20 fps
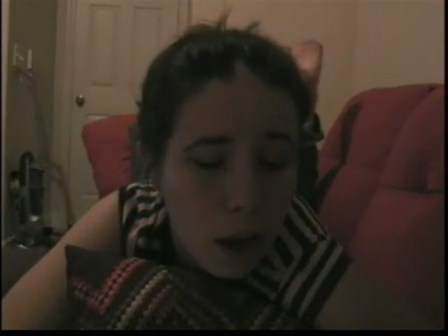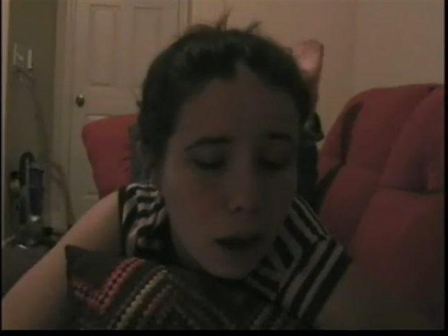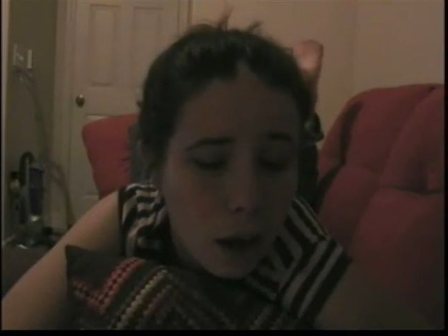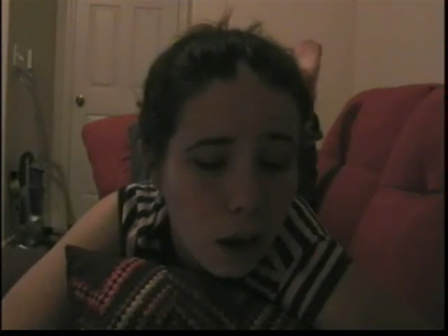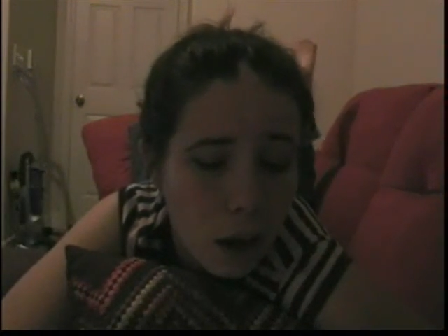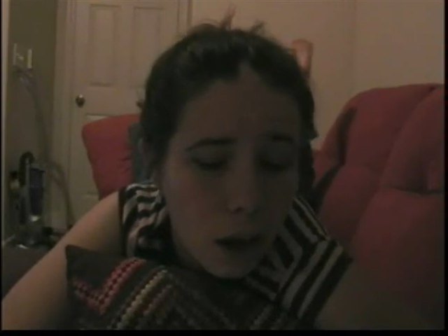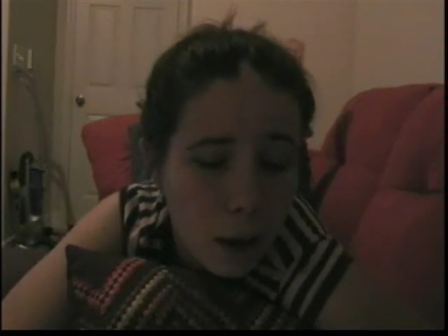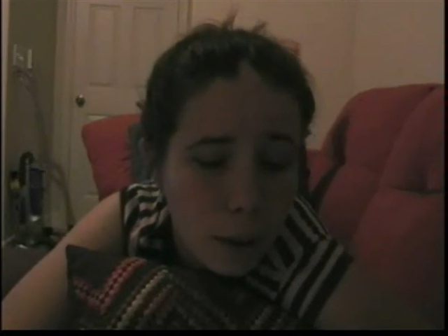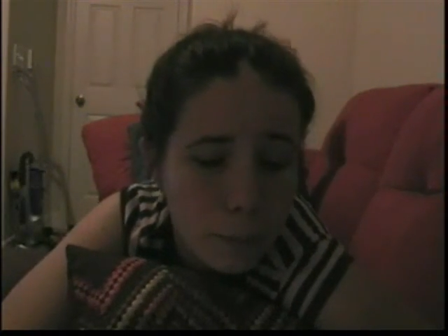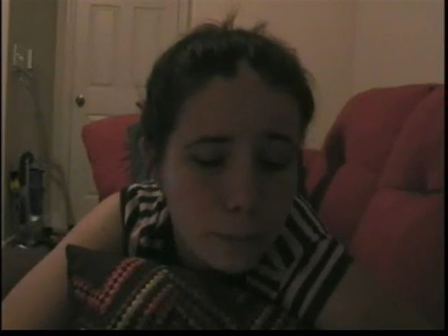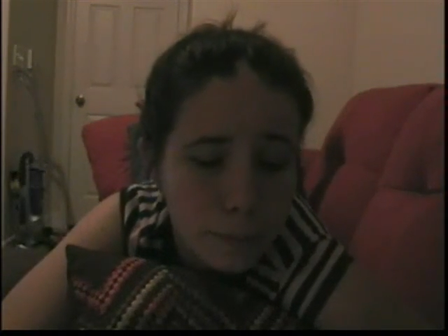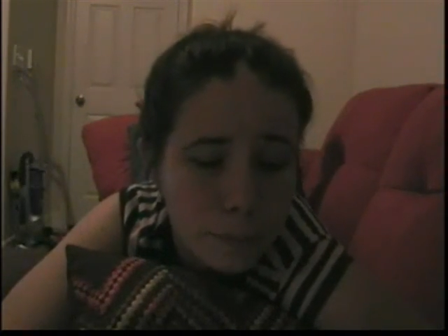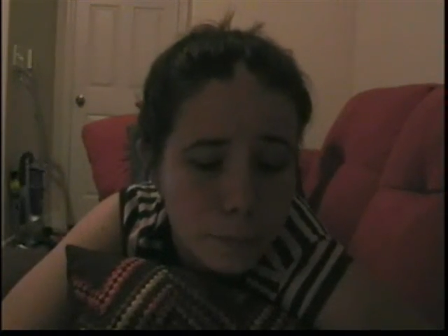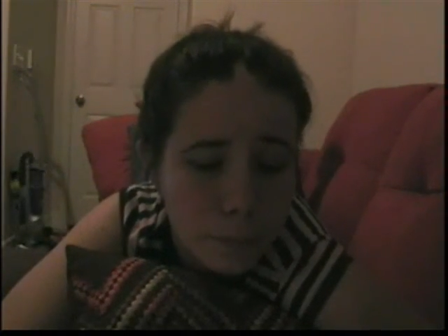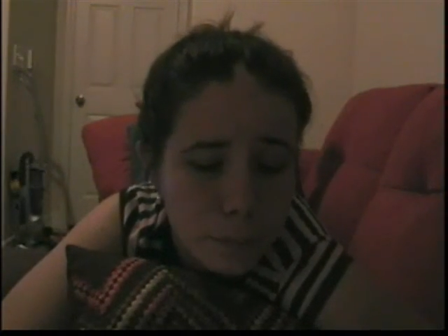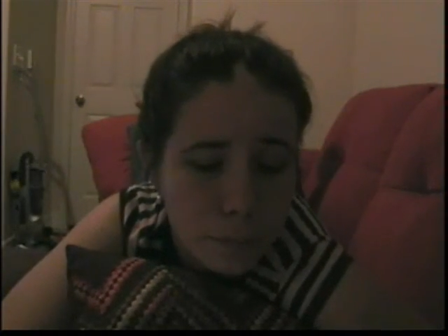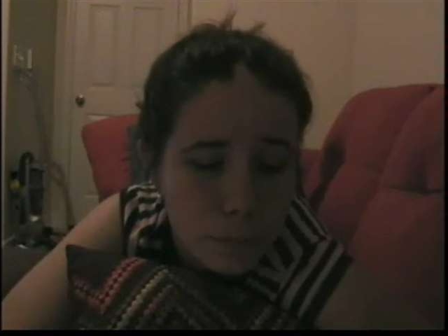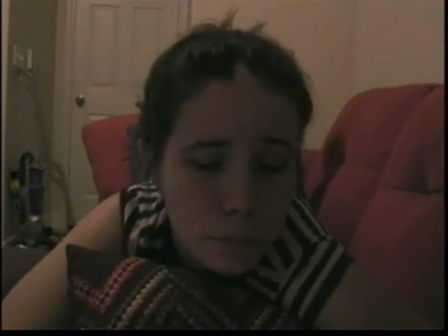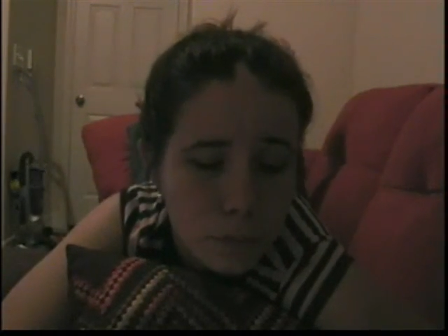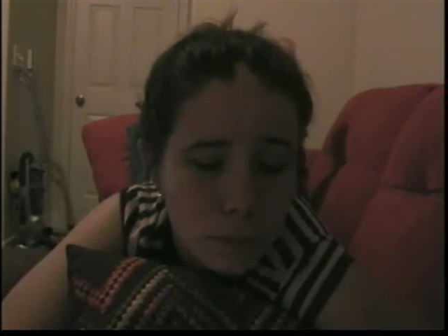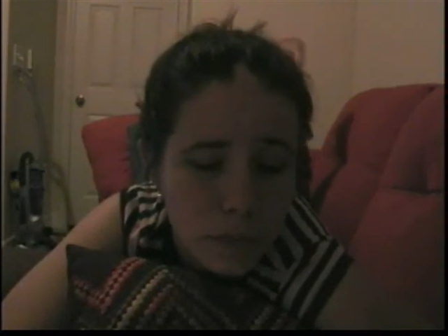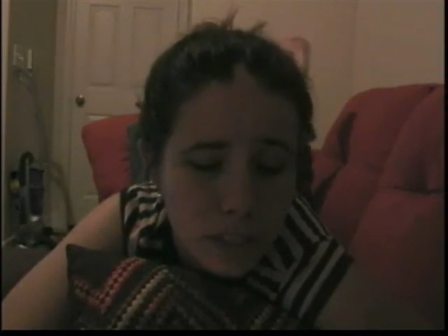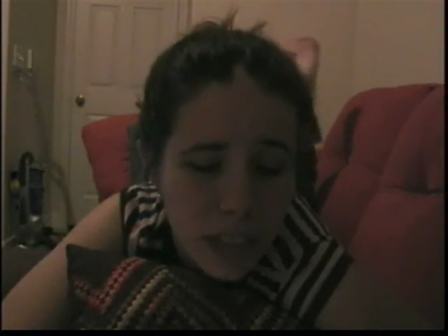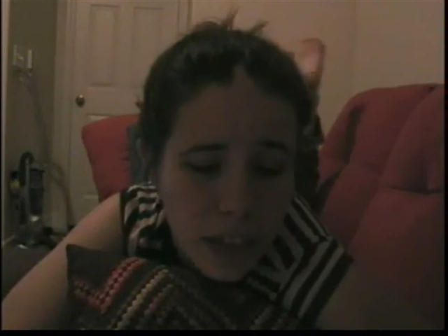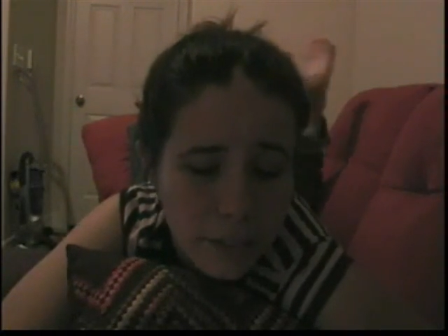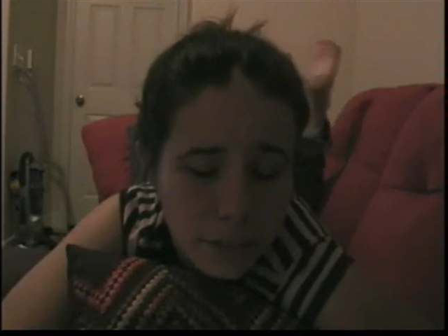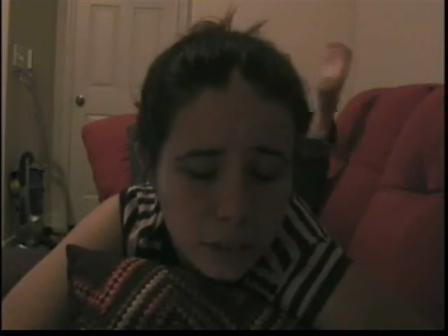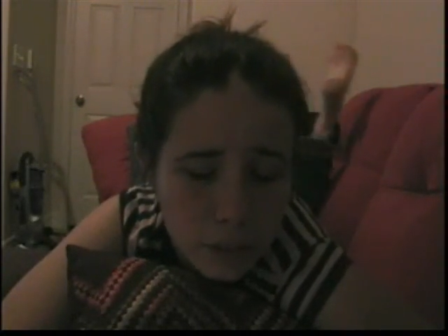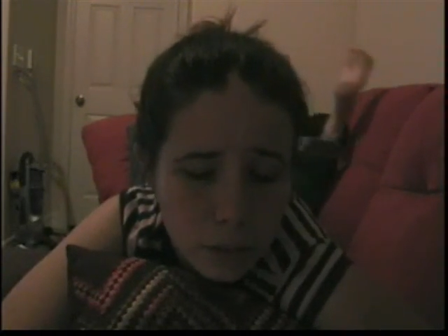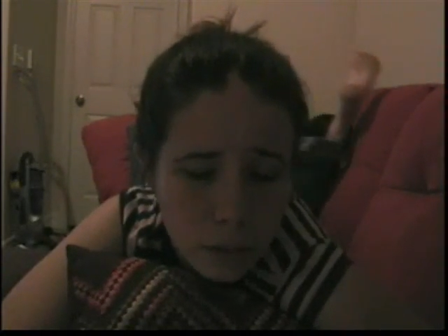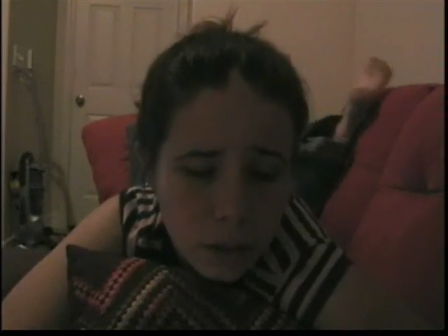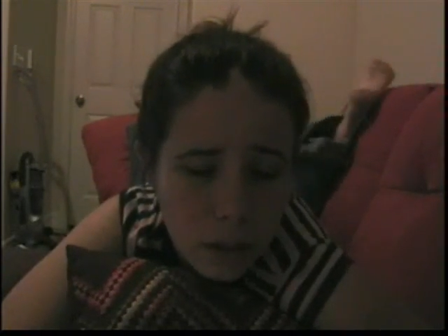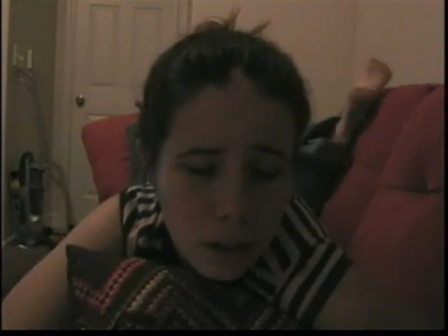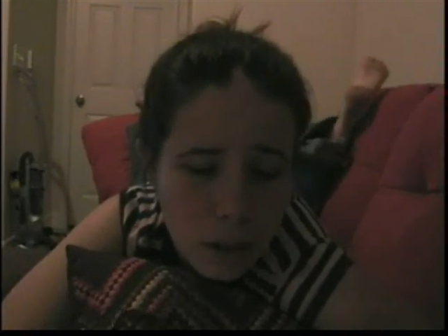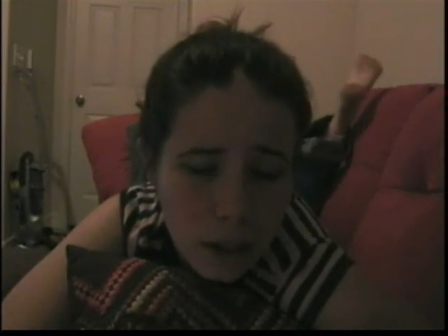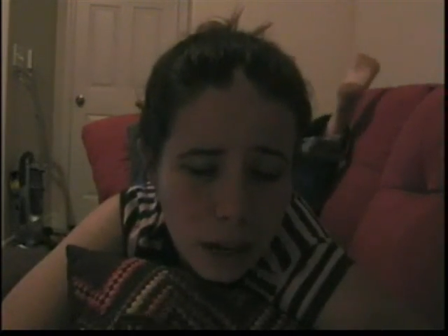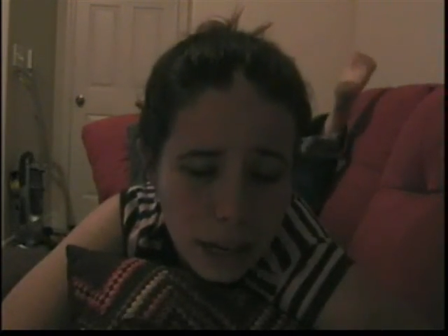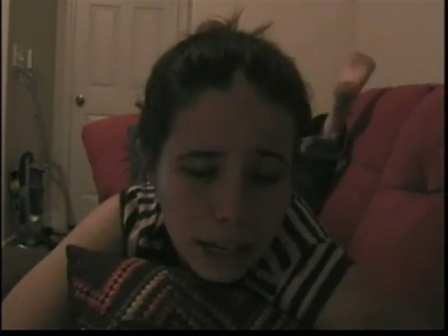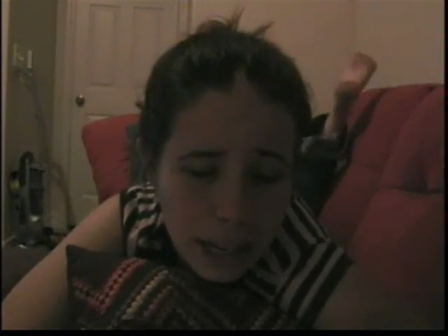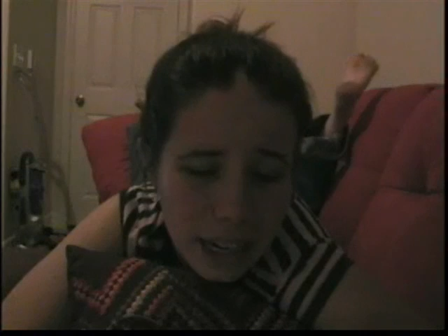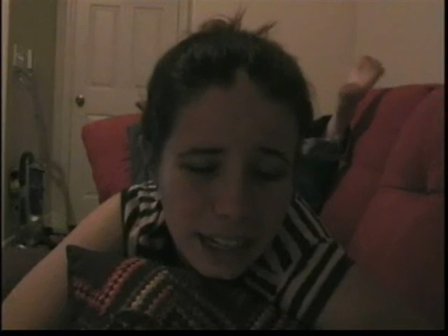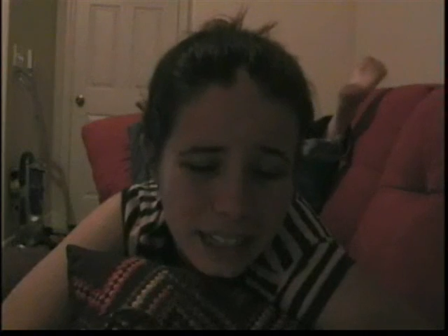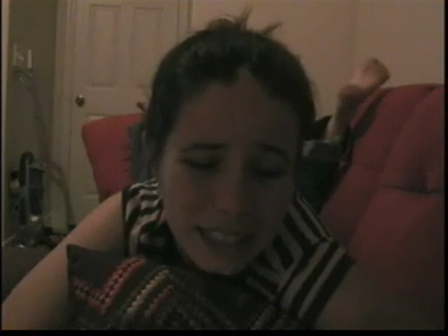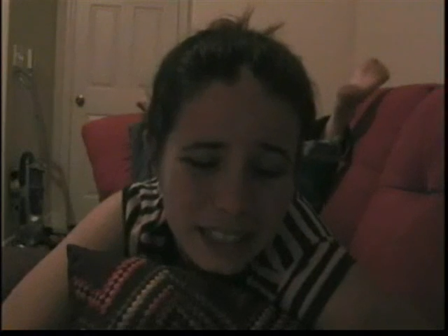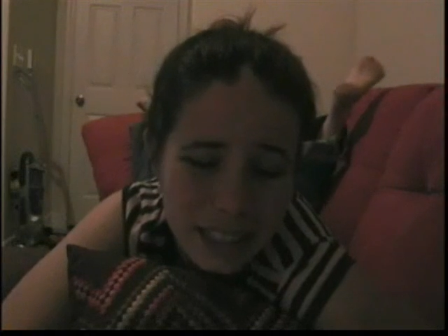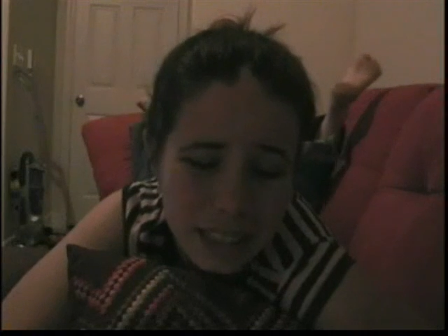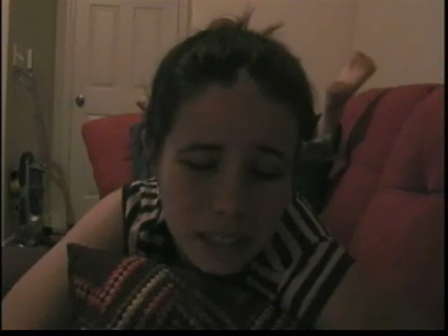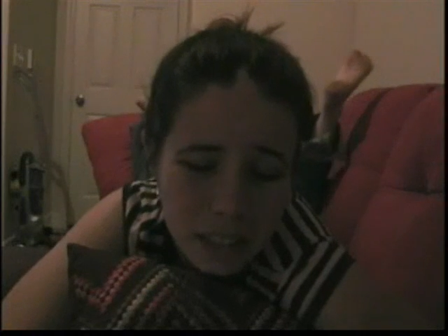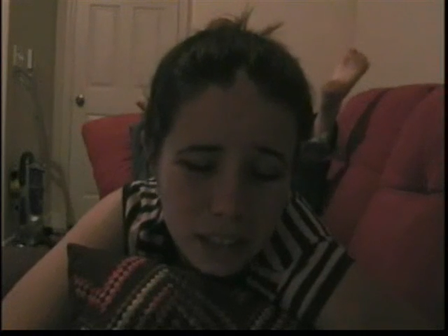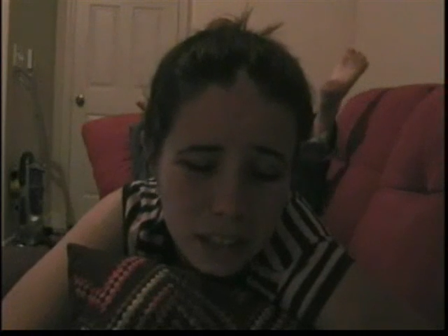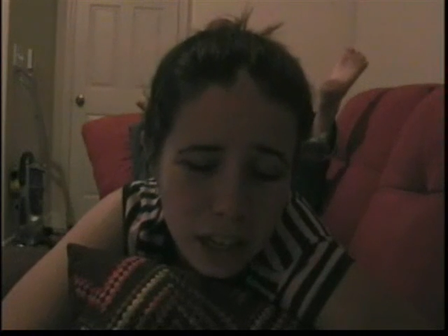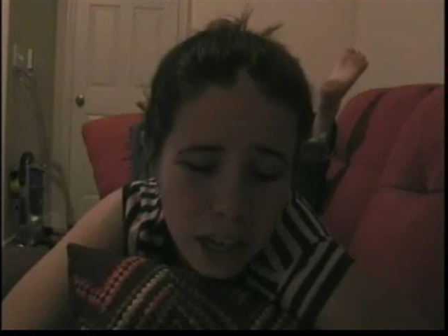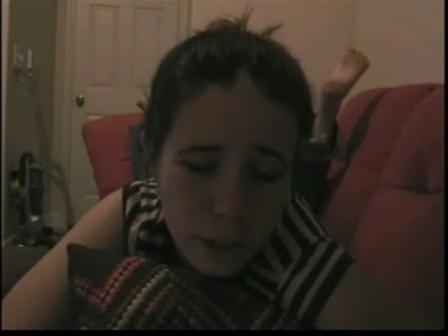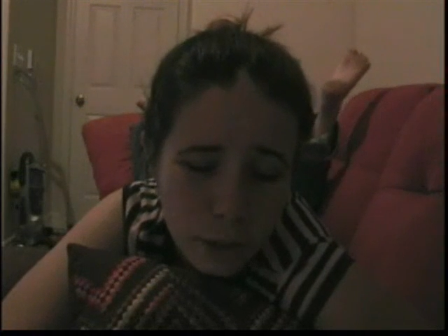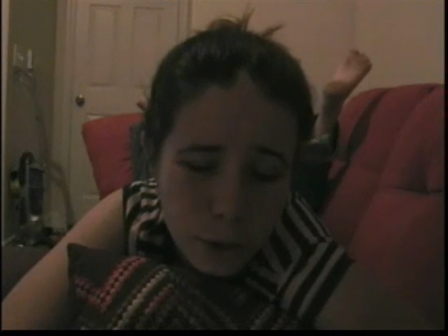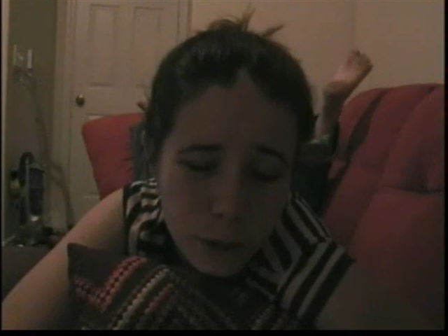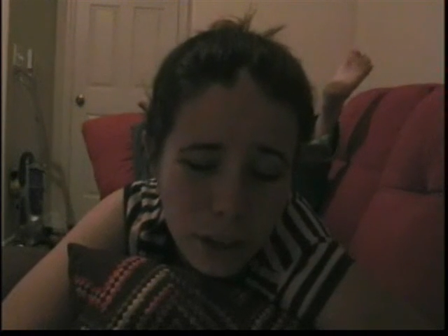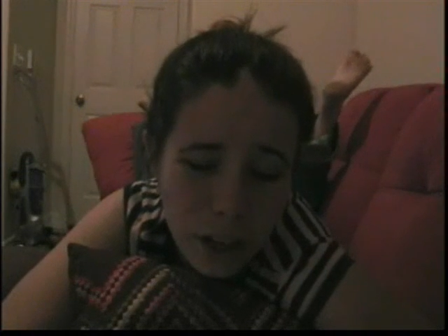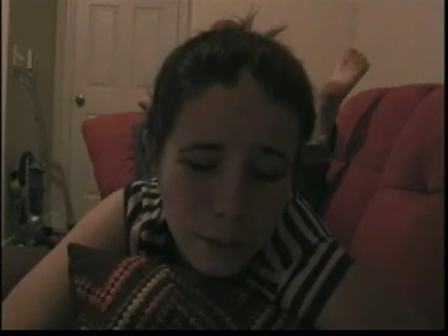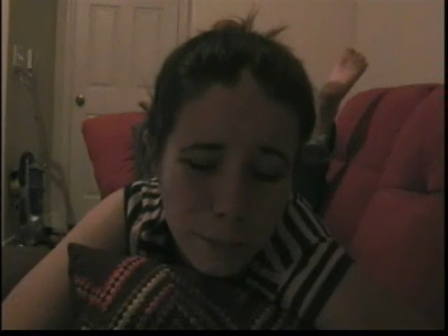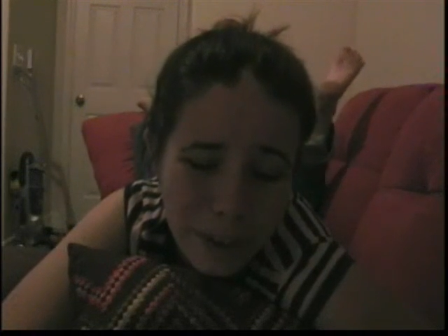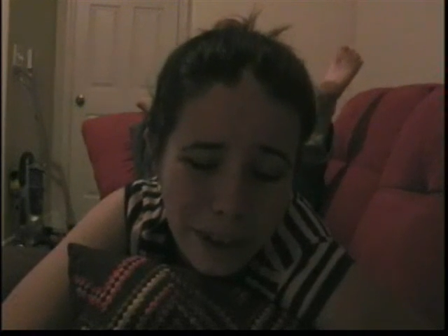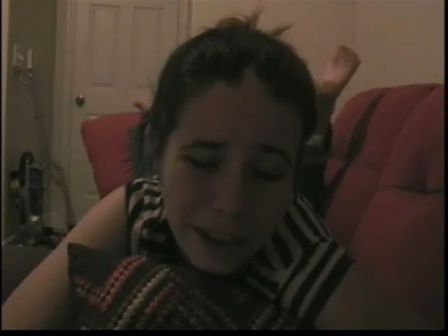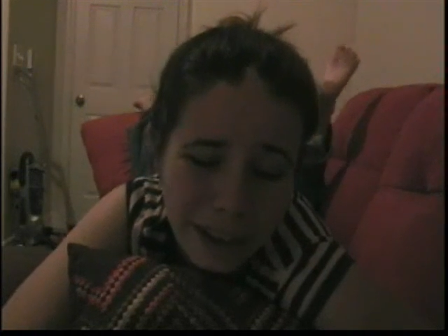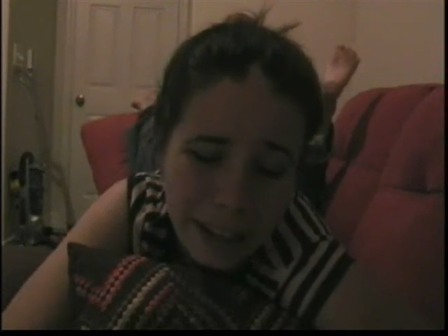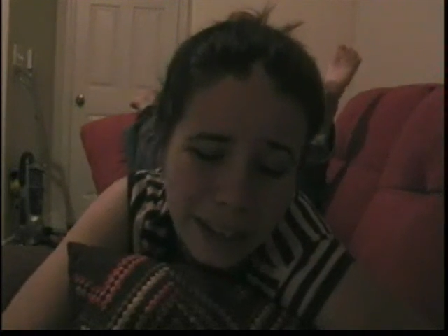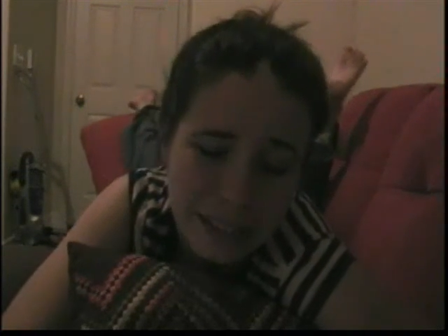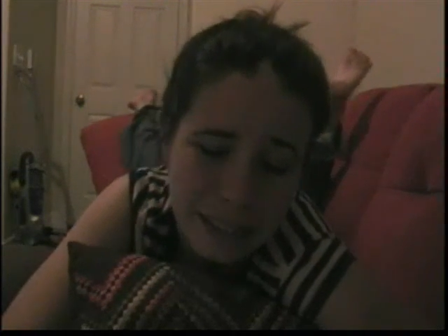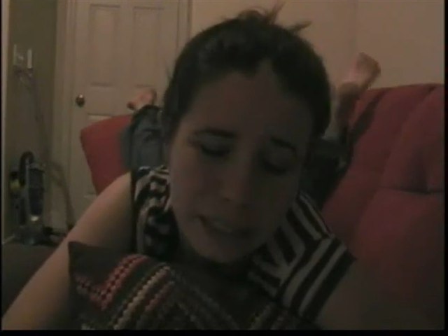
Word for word: Um, seven, I got a 1600 on my